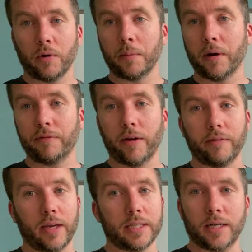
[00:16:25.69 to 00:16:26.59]
running my
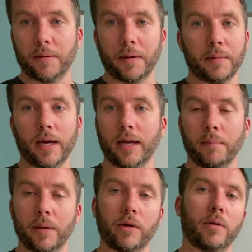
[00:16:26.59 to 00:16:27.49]
5k time, I'm not
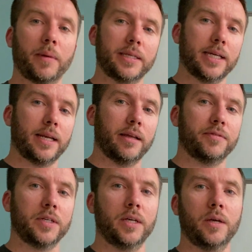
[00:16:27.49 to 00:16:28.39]
getting better at my deadlift.